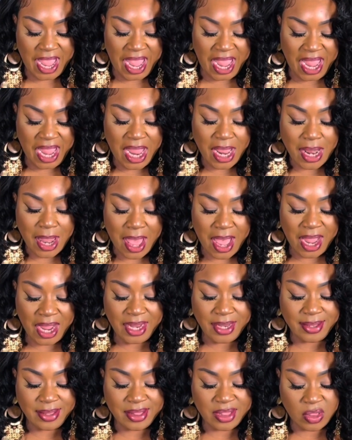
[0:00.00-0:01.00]

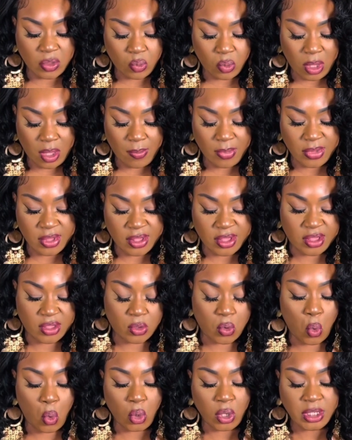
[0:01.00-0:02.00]
A-Line Swim
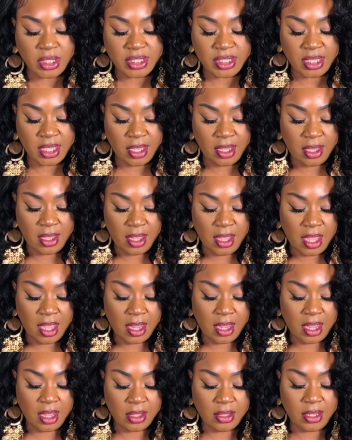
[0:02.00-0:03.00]
Skirt,
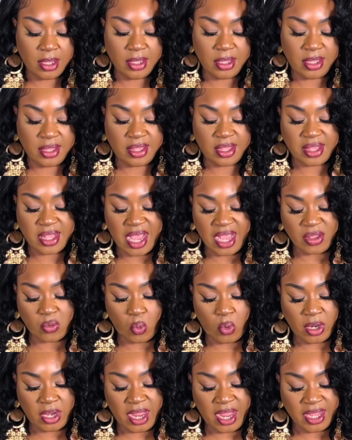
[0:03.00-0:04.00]
And it's a size
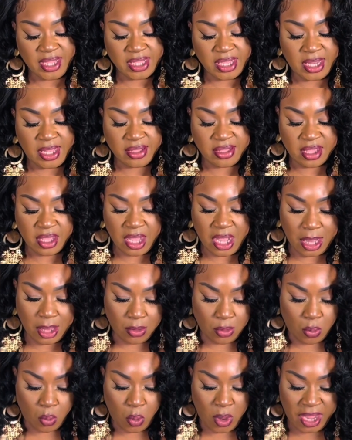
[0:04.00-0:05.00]
1X and it's a color
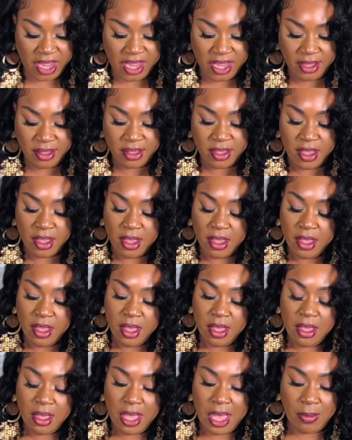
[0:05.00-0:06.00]
white.
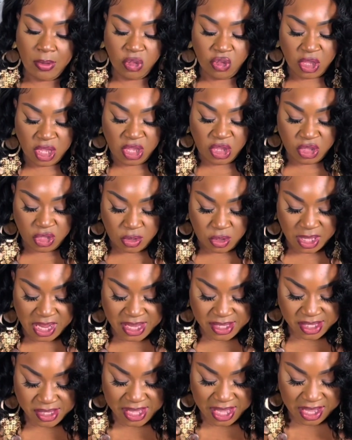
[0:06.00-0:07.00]
I'm going to try to show you guys
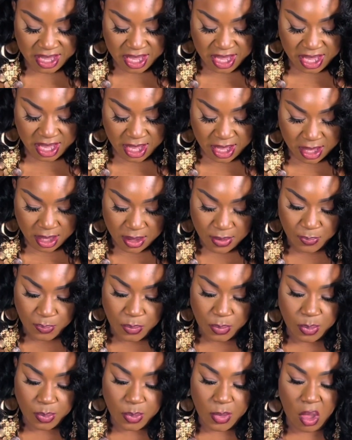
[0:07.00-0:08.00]
it's like a,
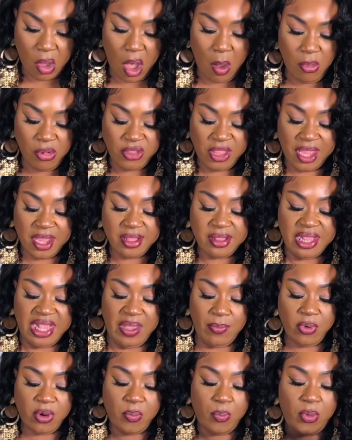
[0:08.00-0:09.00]
almost like a
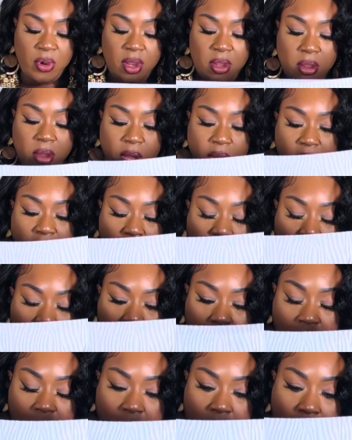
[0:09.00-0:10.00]
zebra print on there,
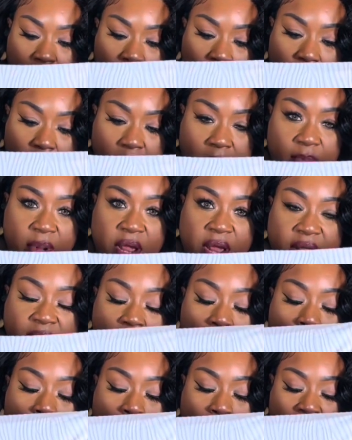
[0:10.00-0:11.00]
but it's
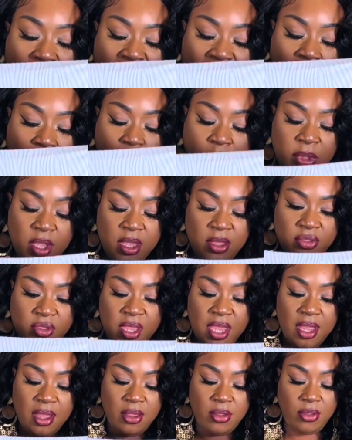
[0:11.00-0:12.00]
all white. So
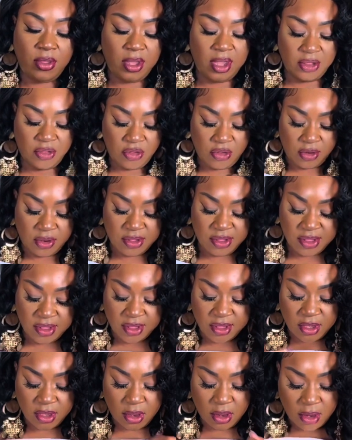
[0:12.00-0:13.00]
yeah, you get your
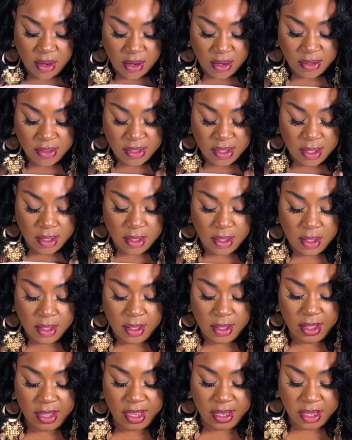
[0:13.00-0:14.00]
skirt
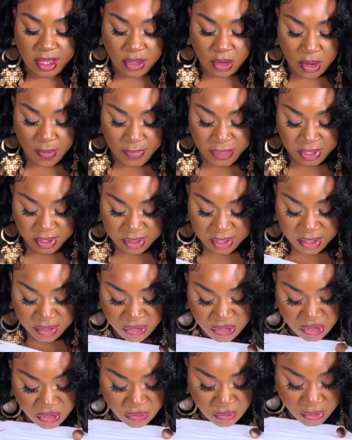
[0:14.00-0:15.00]
and then your built-in
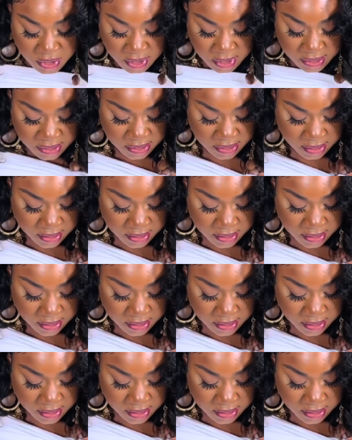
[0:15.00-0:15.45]
short.